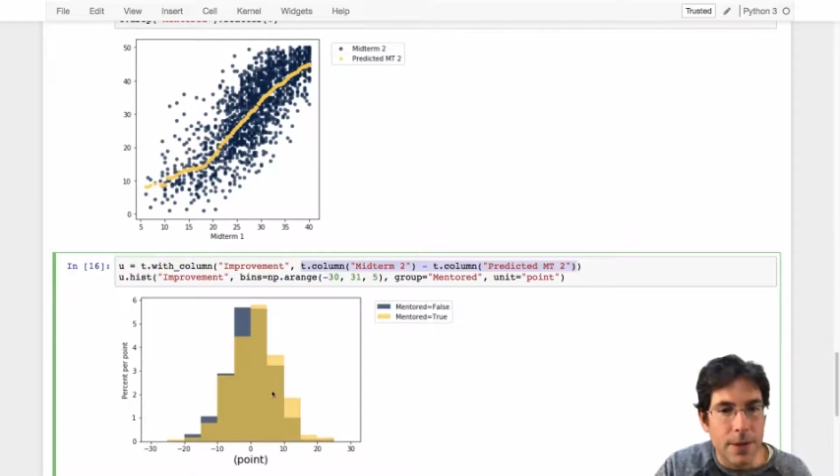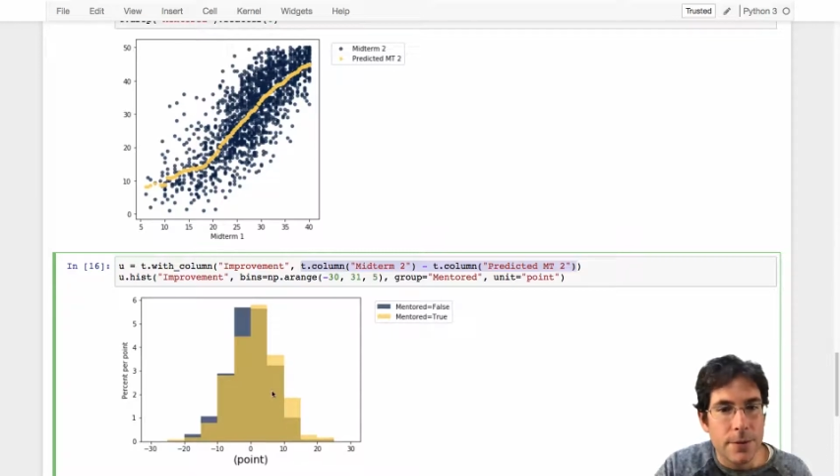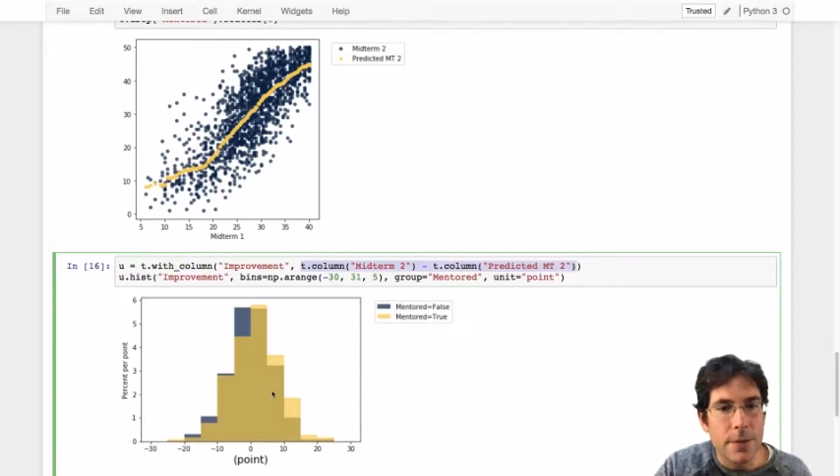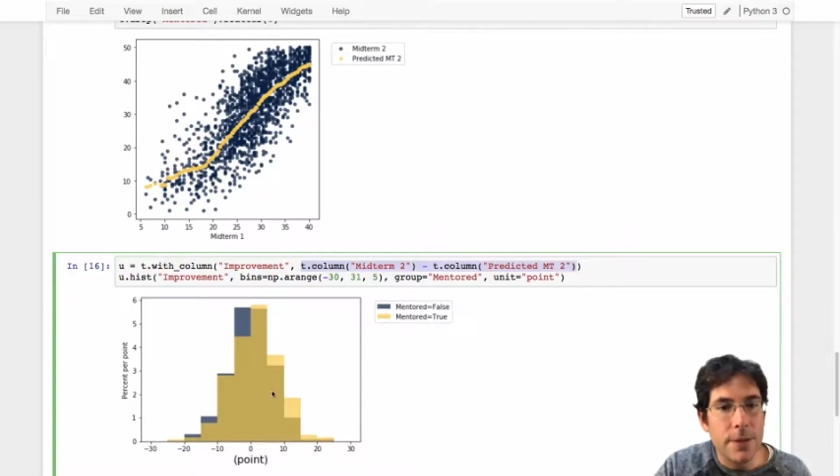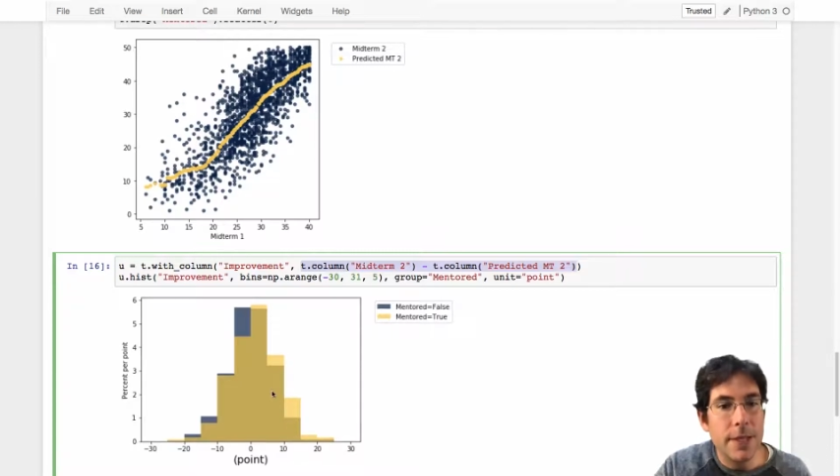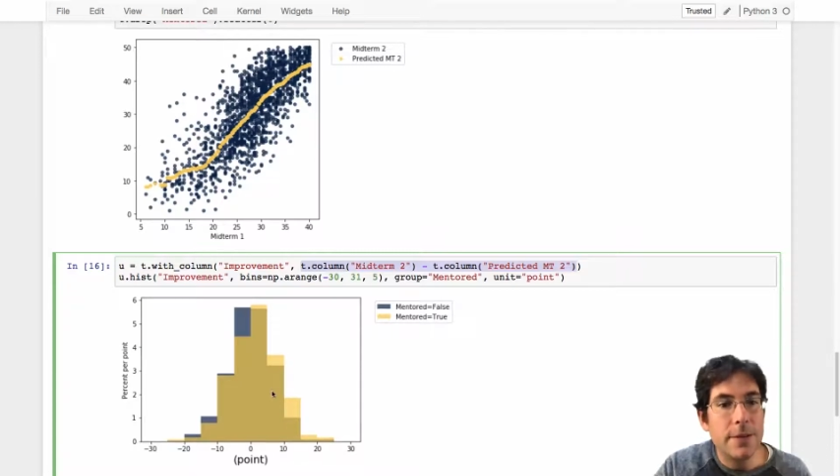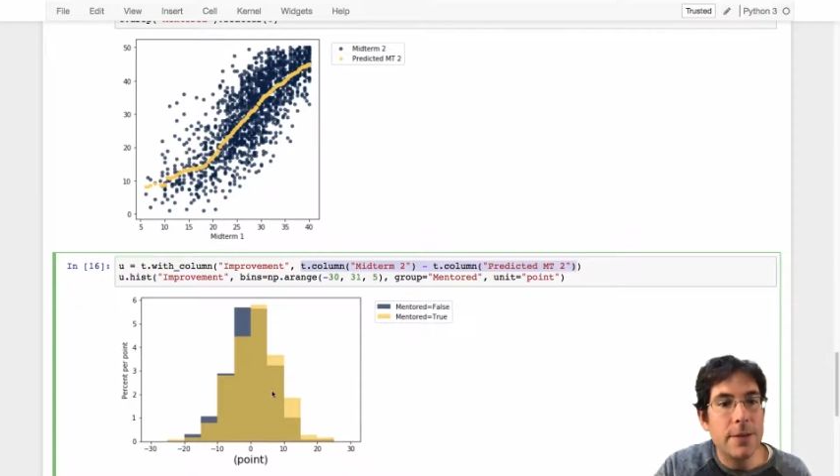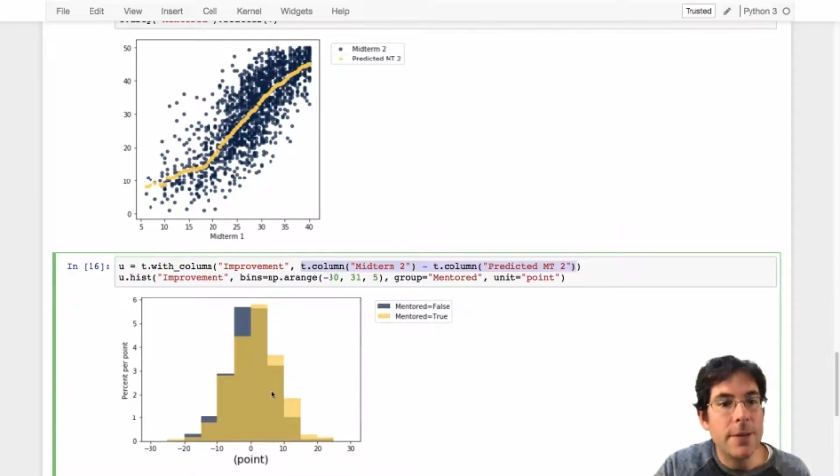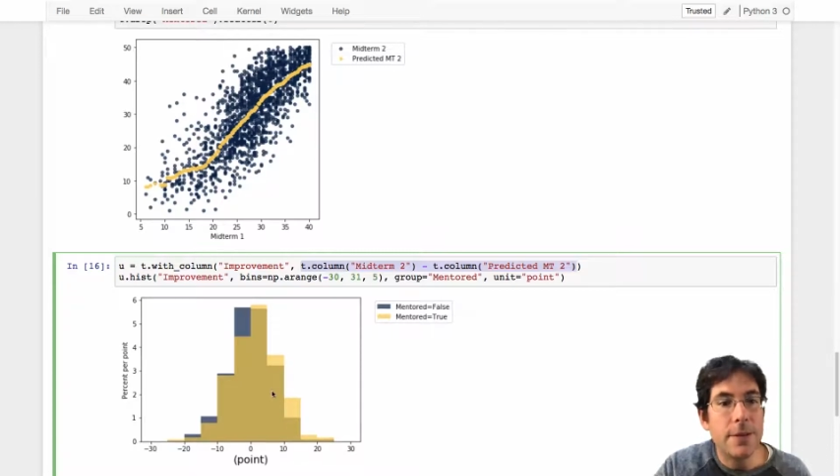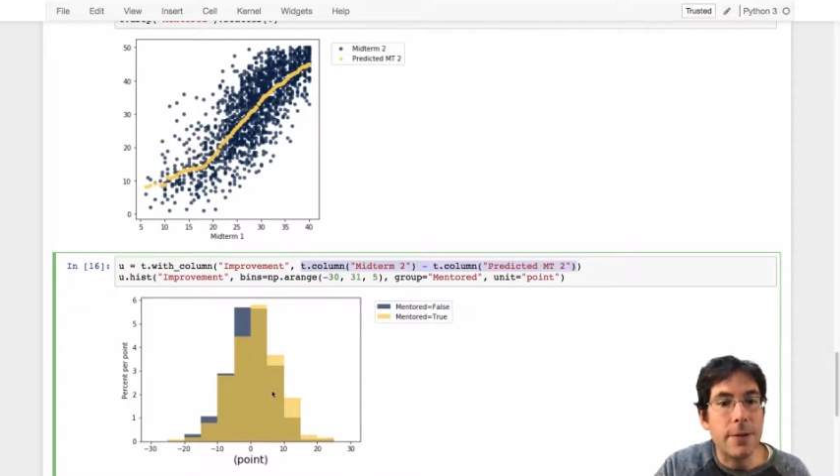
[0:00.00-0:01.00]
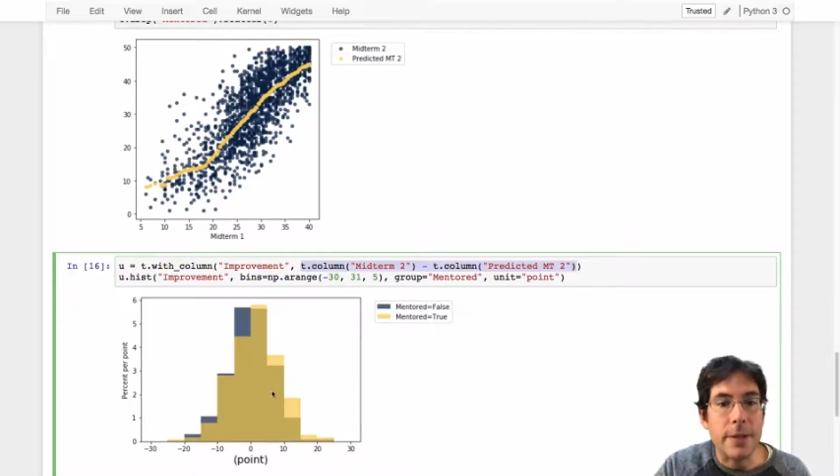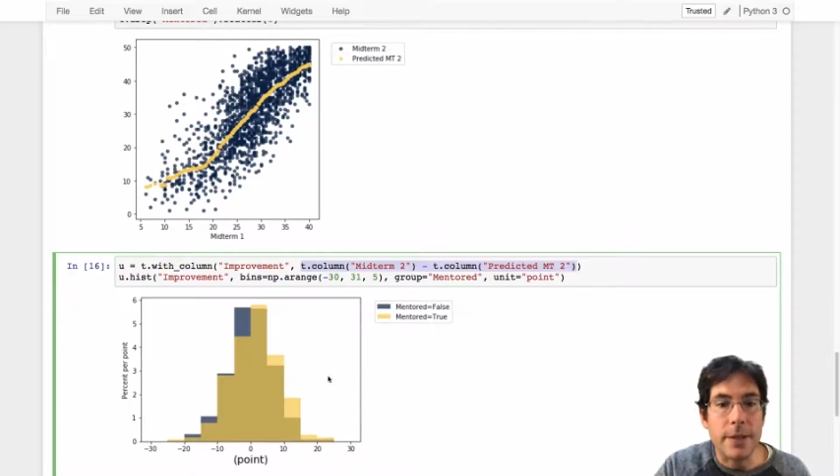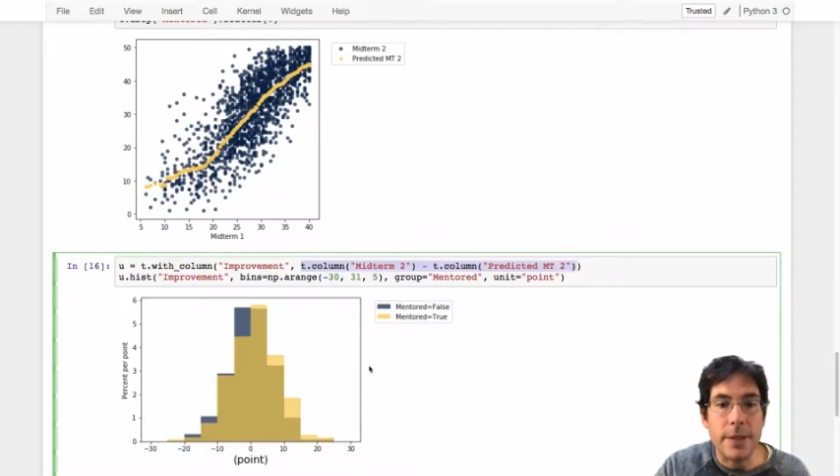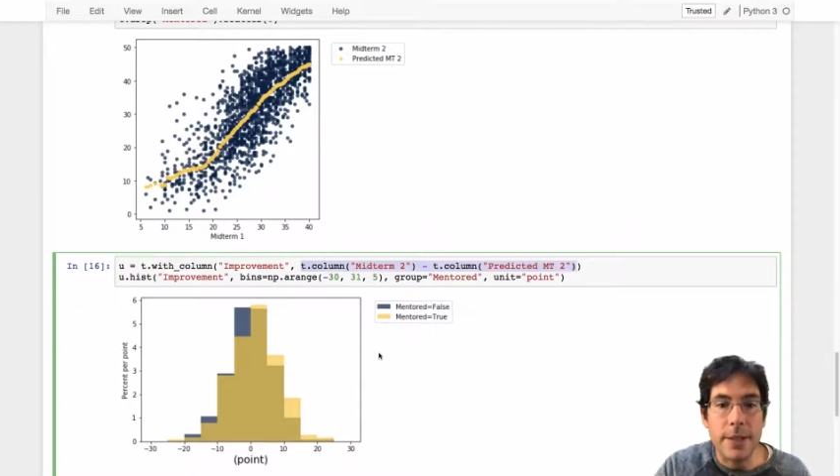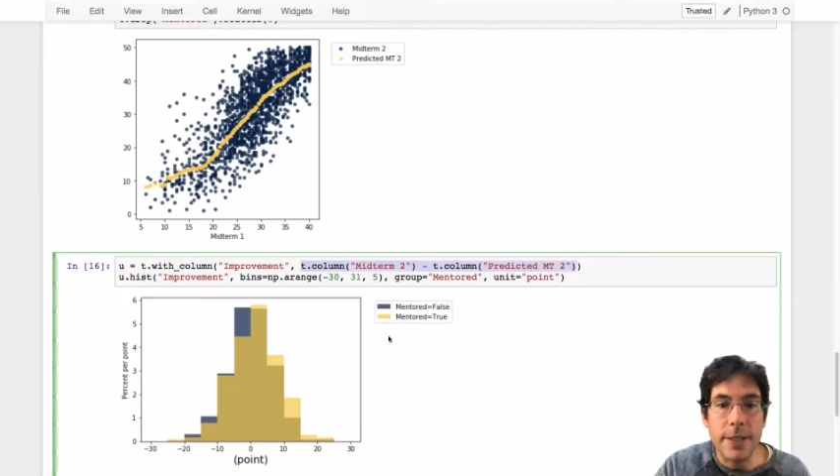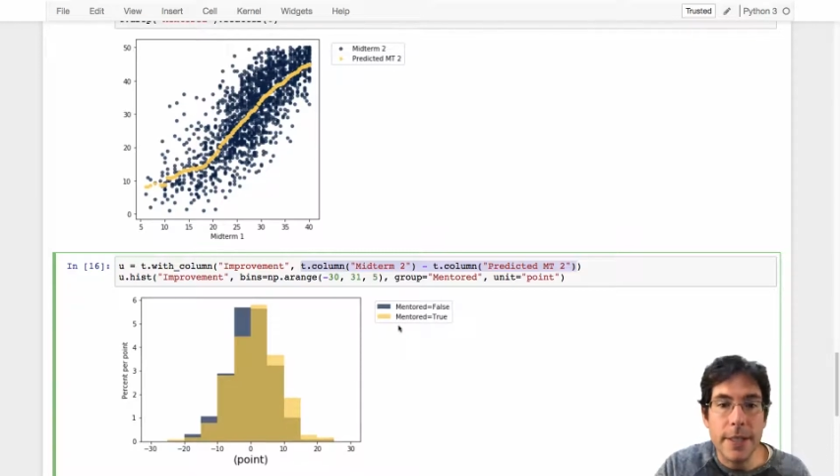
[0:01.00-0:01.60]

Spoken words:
So these are the students that